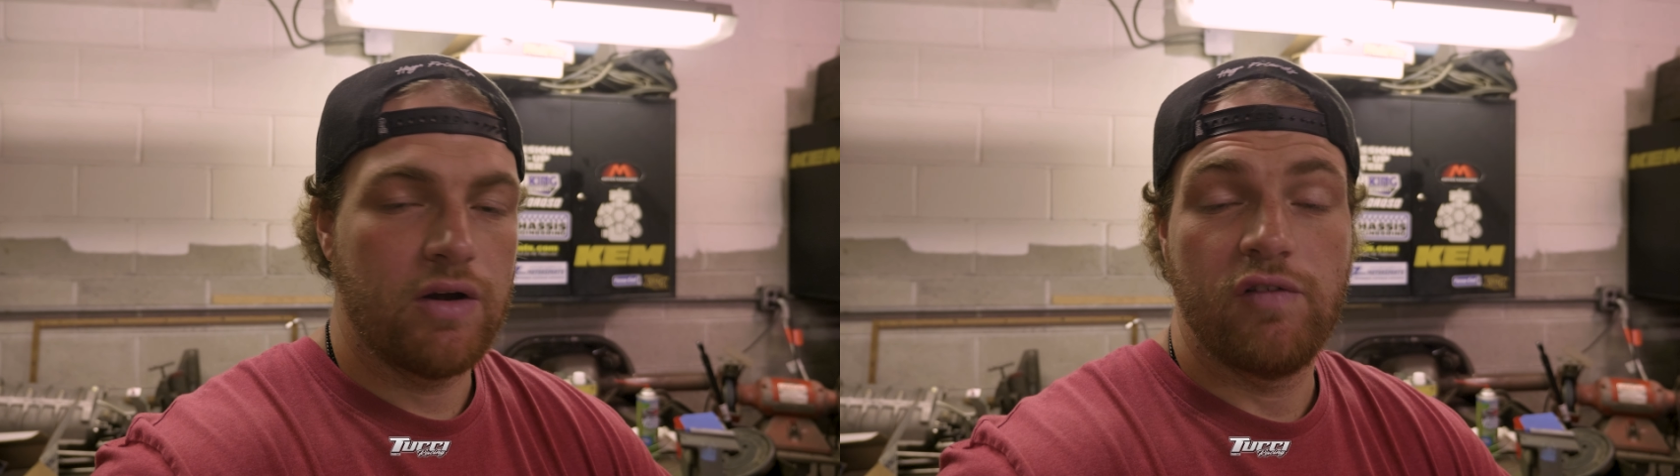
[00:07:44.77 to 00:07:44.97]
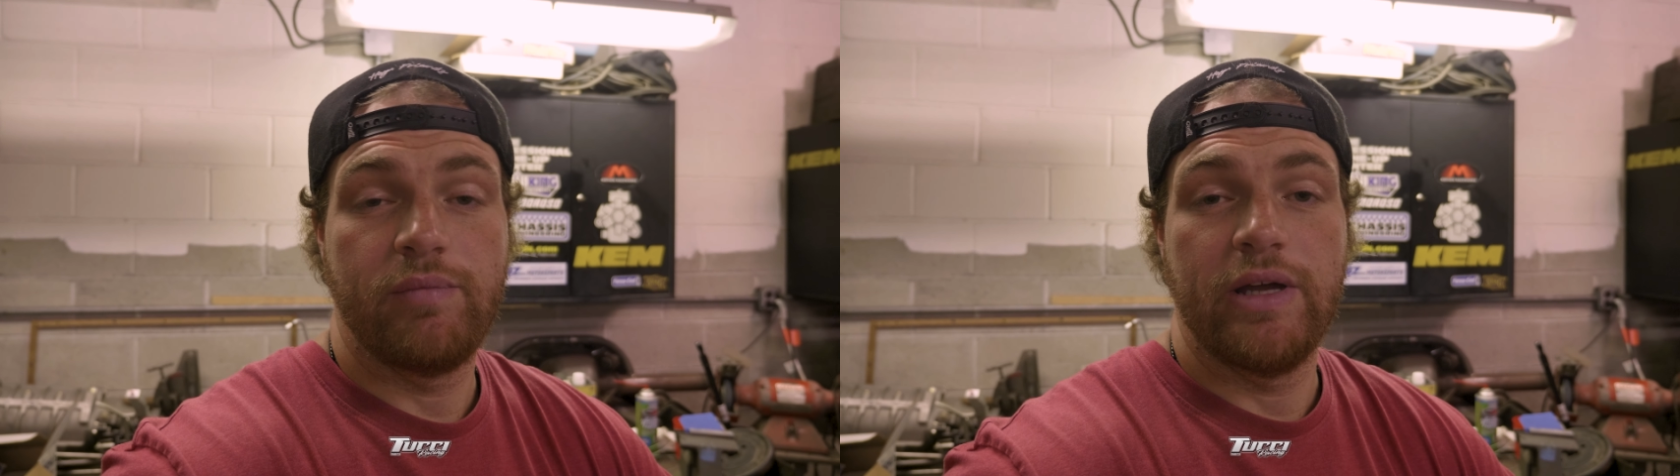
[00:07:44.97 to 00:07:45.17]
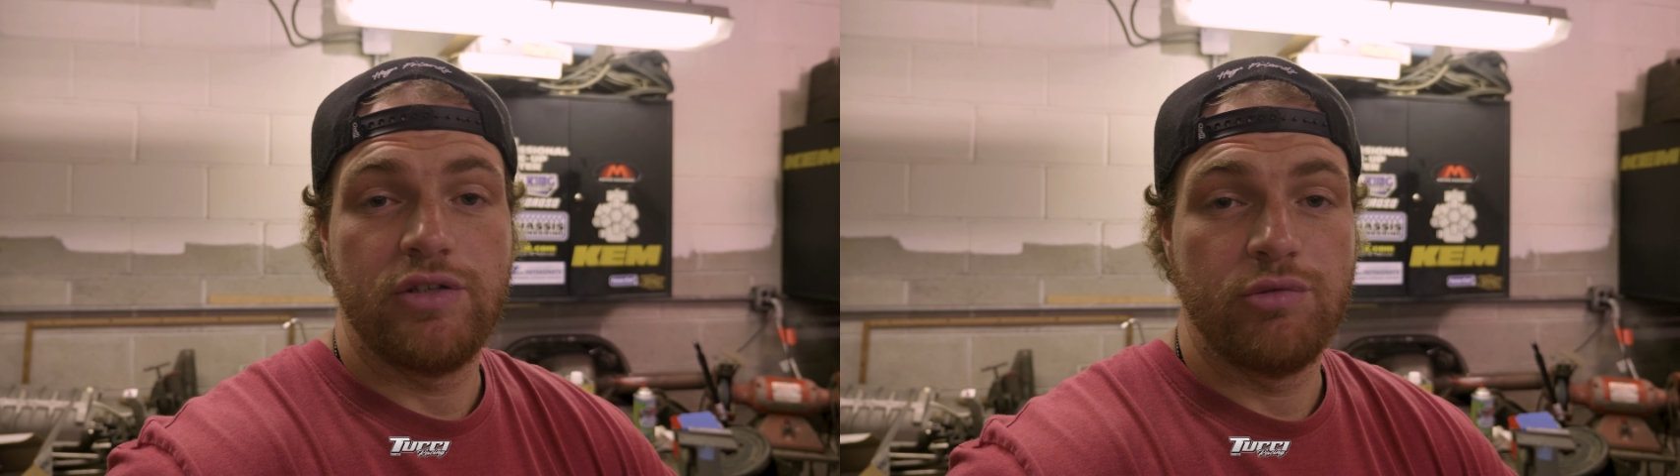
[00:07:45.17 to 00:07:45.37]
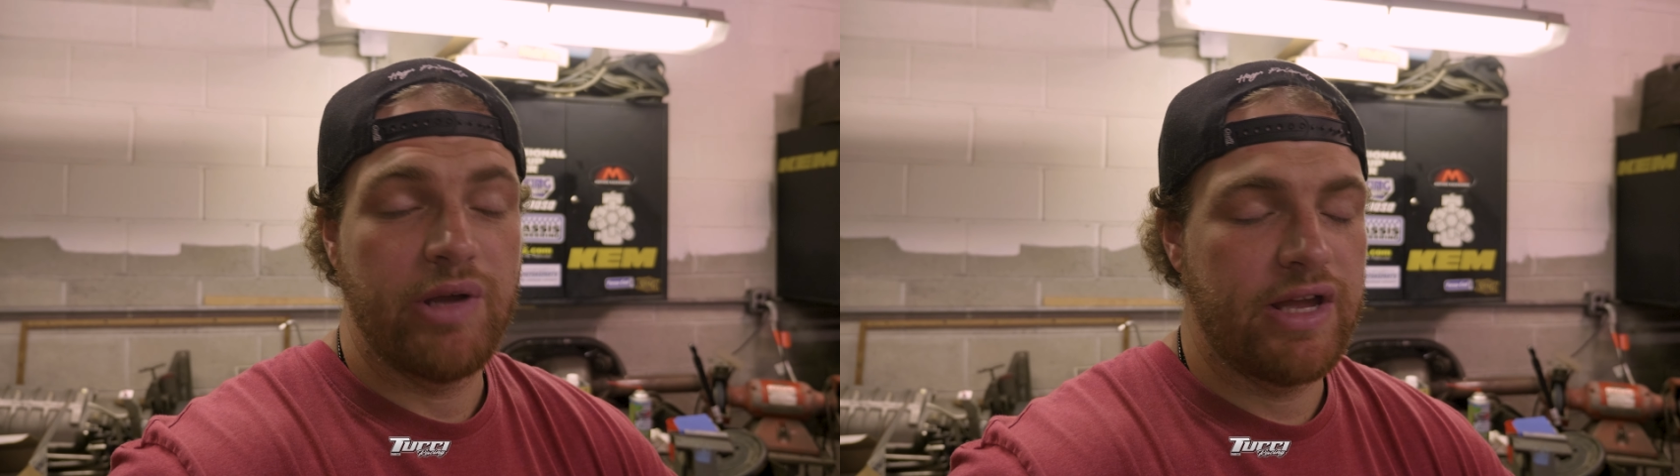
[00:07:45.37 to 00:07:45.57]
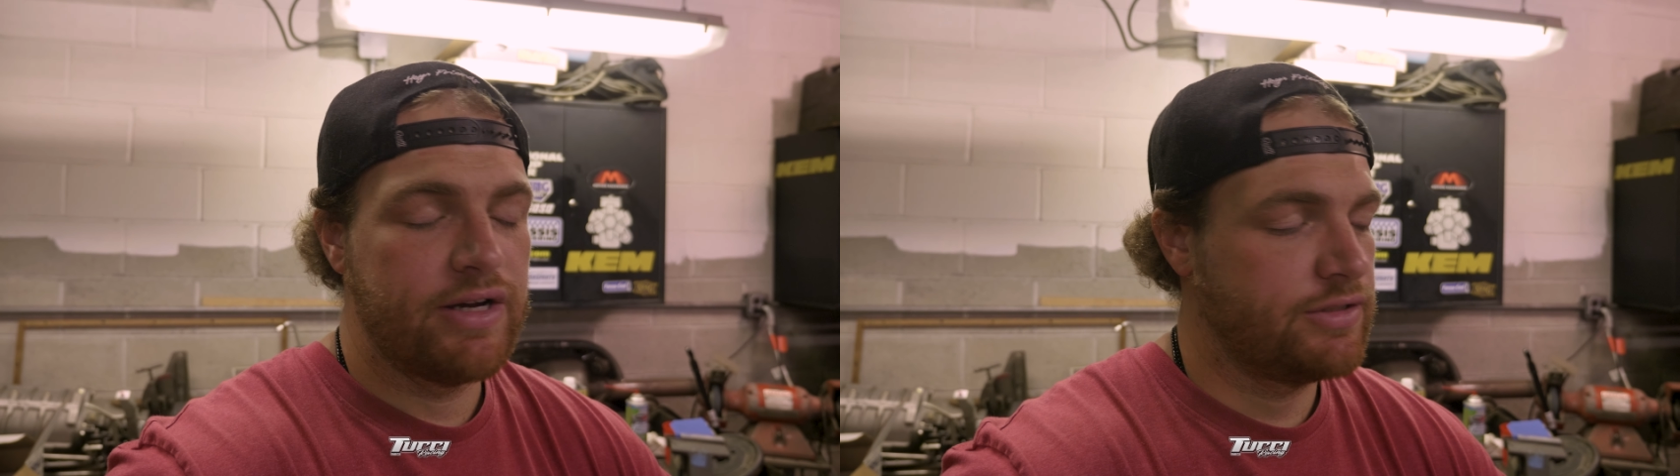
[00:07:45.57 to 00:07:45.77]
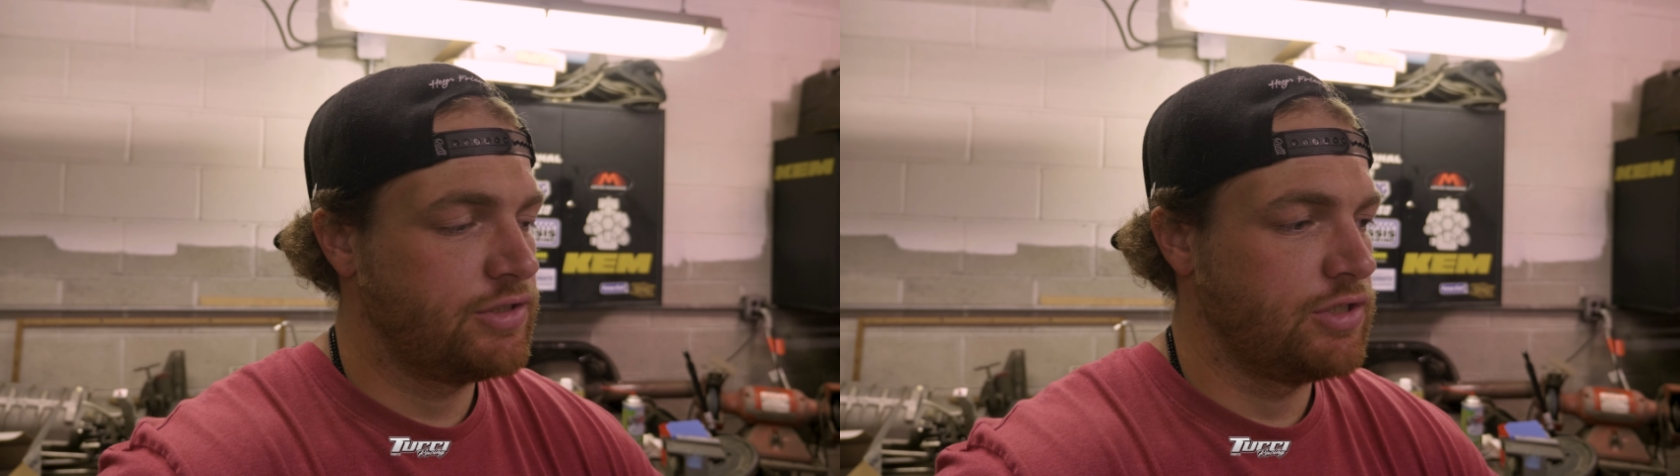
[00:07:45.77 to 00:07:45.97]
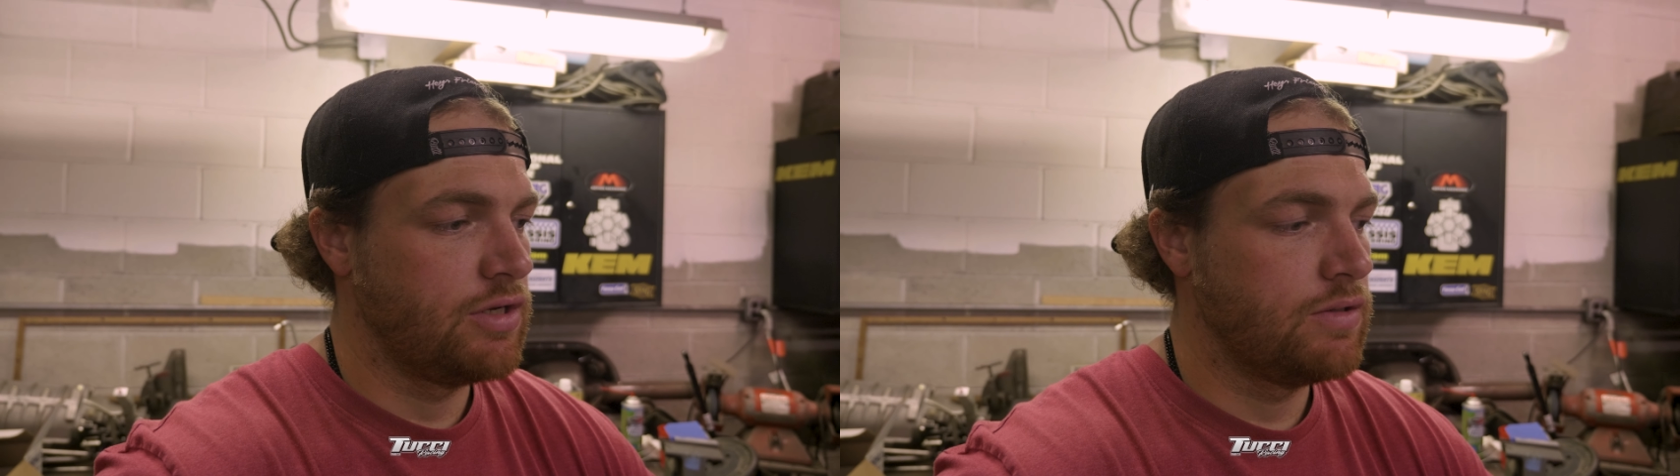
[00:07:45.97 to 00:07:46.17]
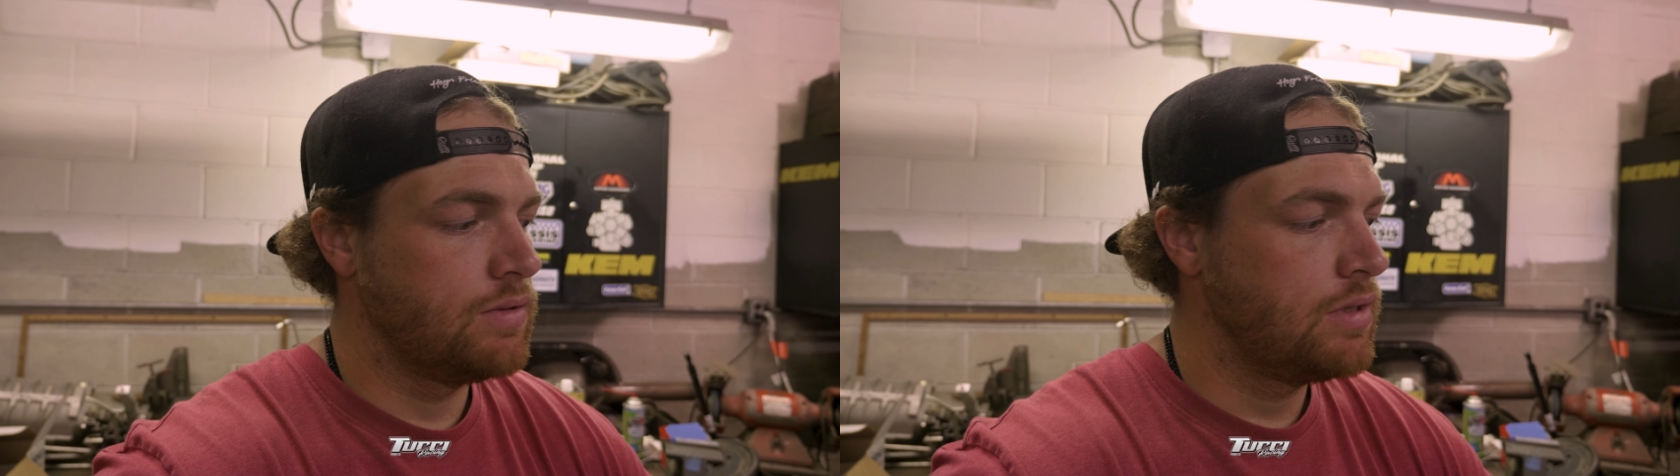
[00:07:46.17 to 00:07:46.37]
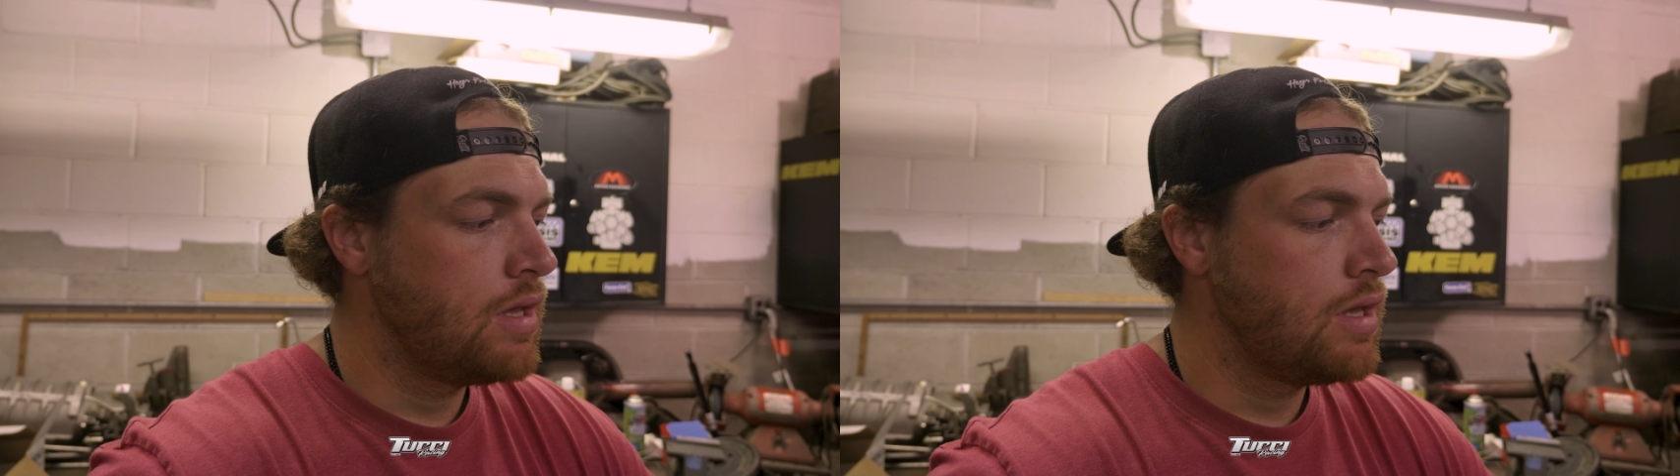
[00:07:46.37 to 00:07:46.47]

off by 2 pairs, so